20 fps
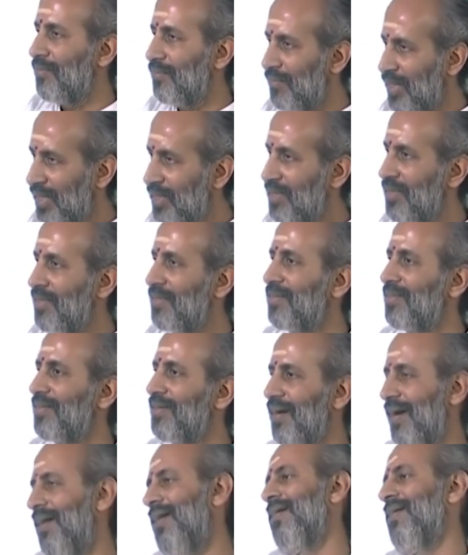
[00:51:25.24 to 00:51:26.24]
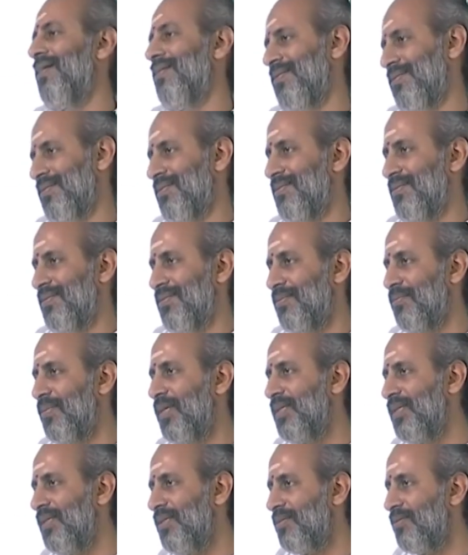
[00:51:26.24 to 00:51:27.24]
by this,
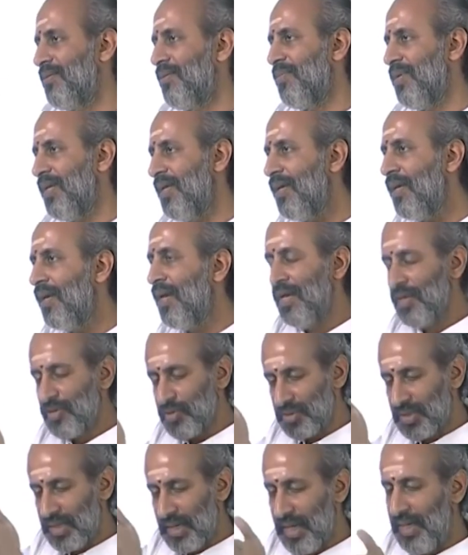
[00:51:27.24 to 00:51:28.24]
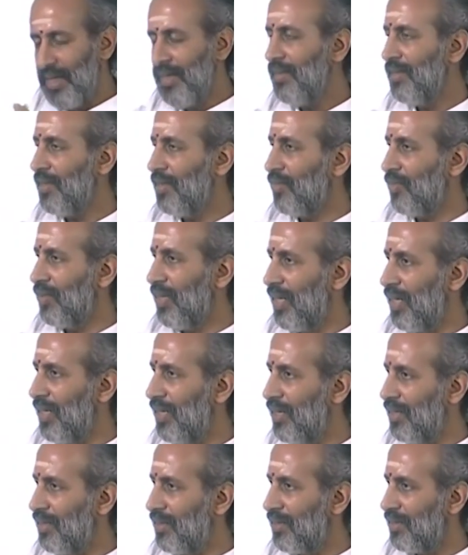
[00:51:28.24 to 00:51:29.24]
will be, so the line that you
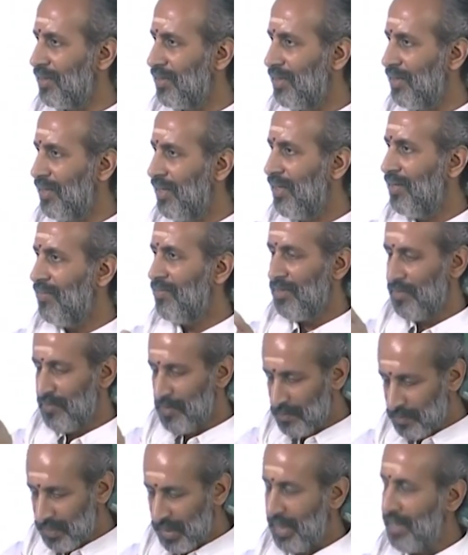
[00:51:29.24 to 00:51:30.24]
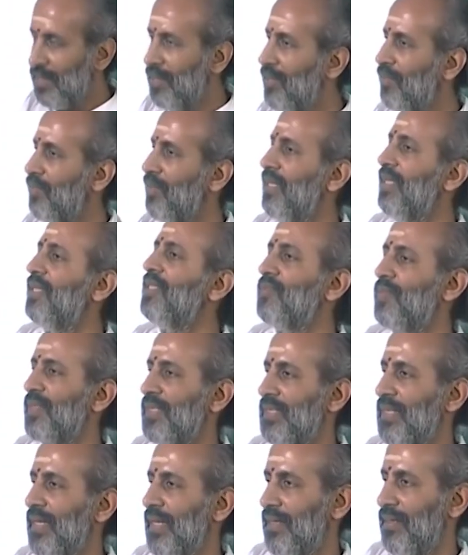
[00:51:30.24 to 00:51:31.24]
get will be parallel to the
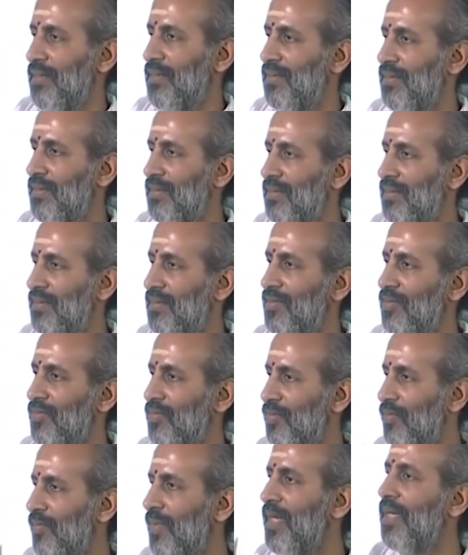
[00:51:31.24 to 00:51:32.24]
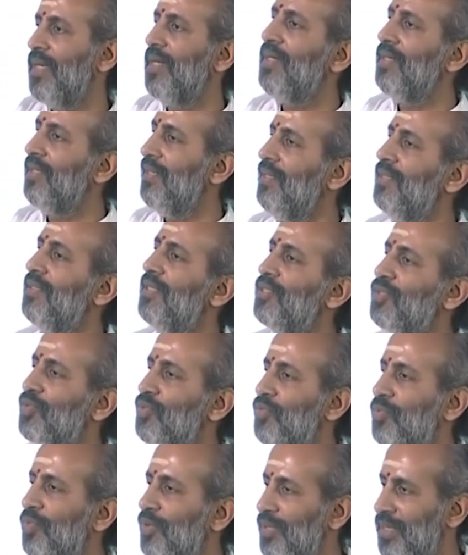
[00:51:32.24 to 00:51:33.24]
east-west line, so by connecting these
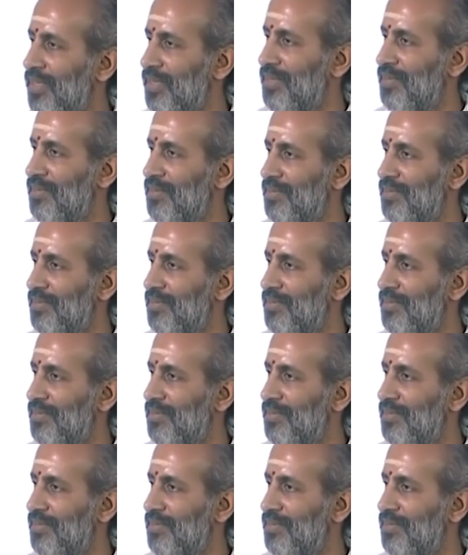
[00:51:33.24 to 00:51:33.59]
two points.